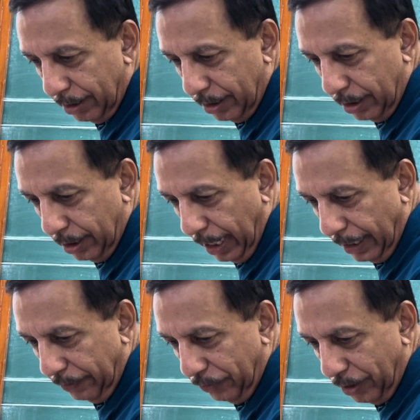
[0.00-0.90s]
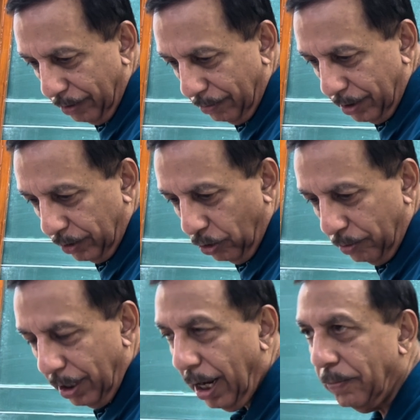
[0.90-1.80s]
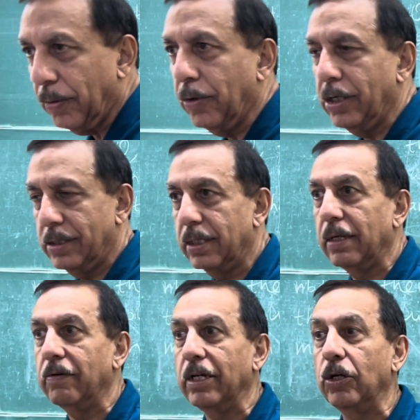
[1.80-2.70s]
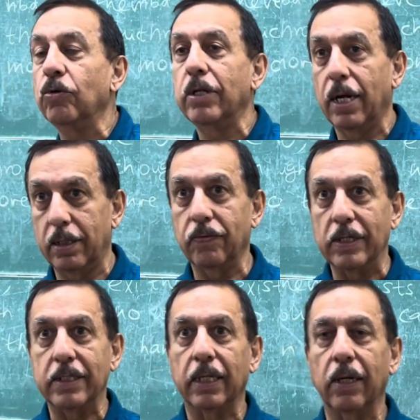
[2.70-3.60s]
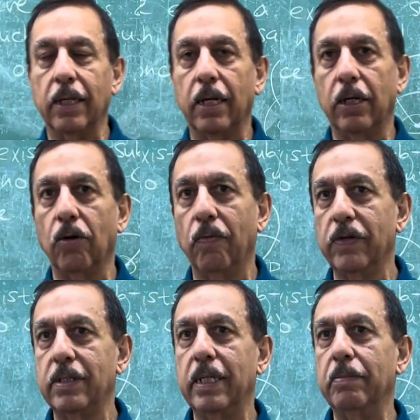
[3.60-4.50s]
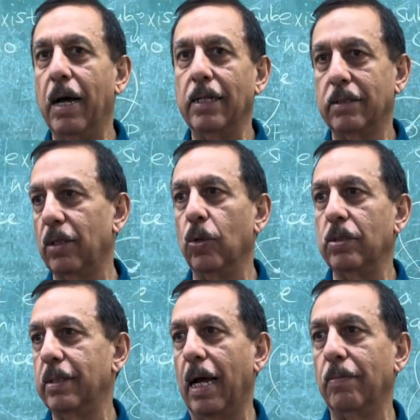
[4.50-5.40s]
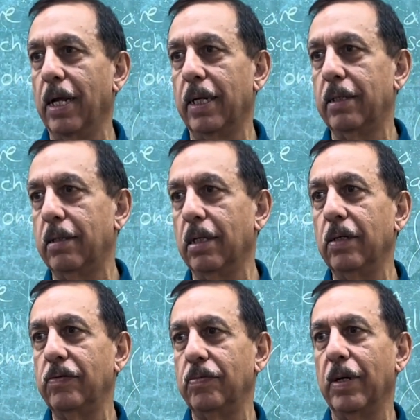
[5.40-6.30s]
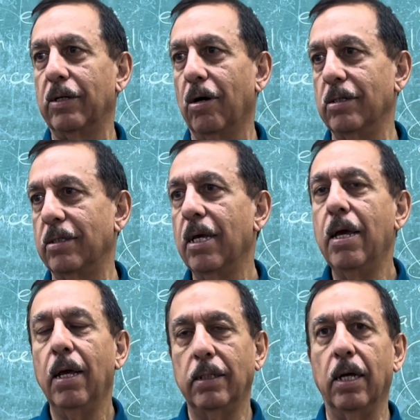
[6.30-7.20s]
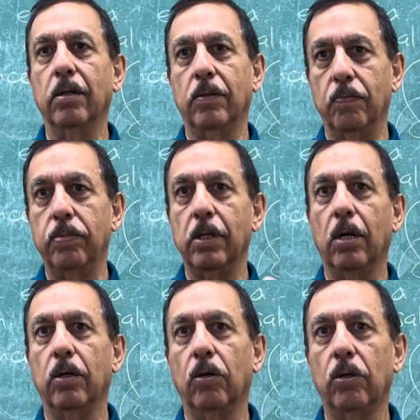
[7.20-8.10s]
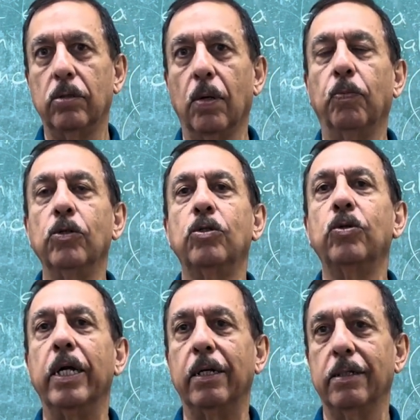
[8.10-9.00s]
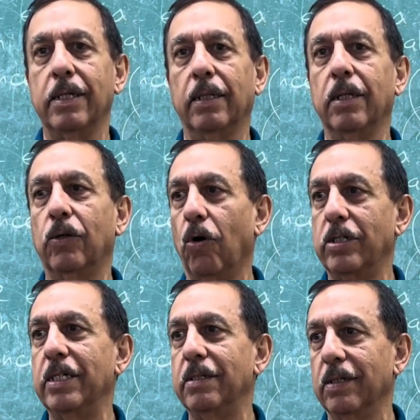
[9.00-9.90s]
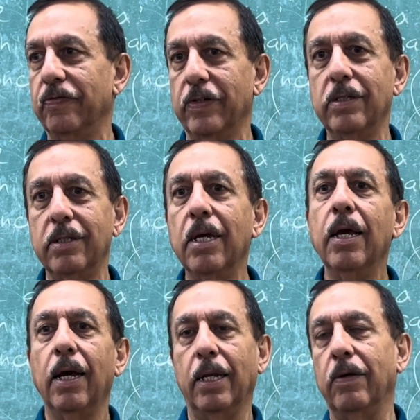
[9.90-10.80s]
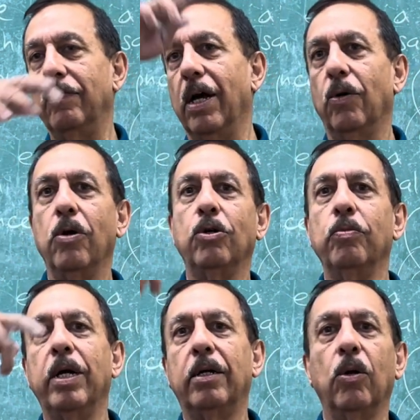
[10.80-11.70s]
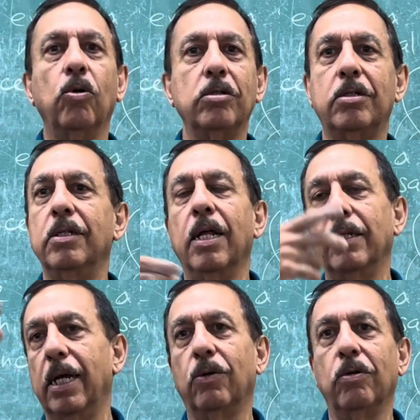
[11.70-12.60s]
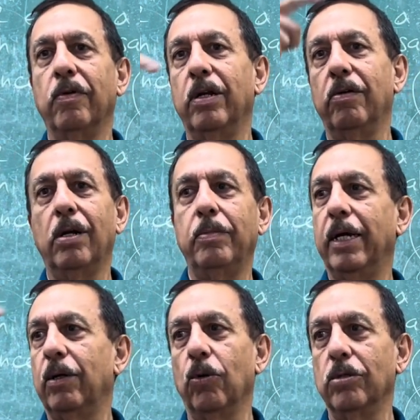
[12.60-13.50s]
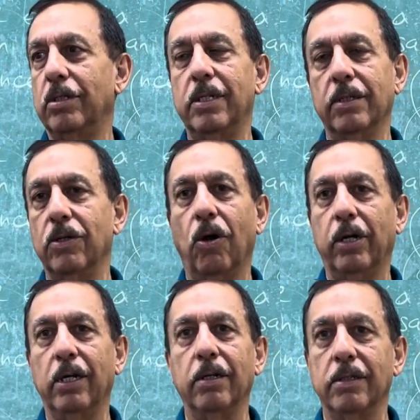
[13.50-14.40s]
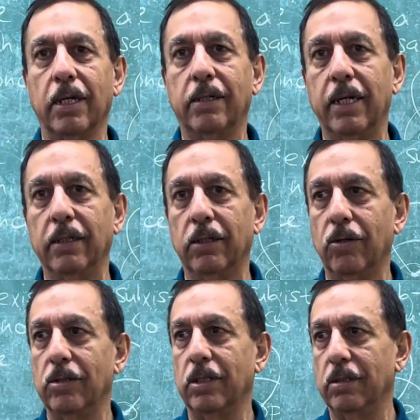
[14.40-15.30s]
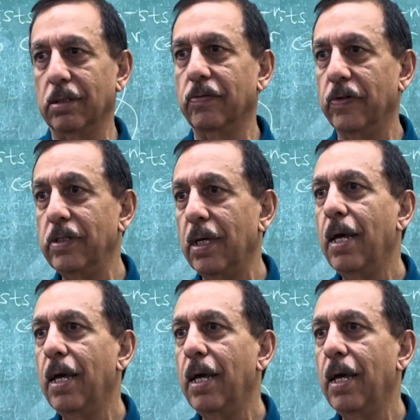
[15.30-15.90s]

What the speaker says: And if you remember global hyperbolicity, we knew that that it obviously bans closed time-like curves because they are supposed to intersect the Cauchy surface, and if they are going to be closed, then they could very well be closed, just not intersecting the Cauchy surface.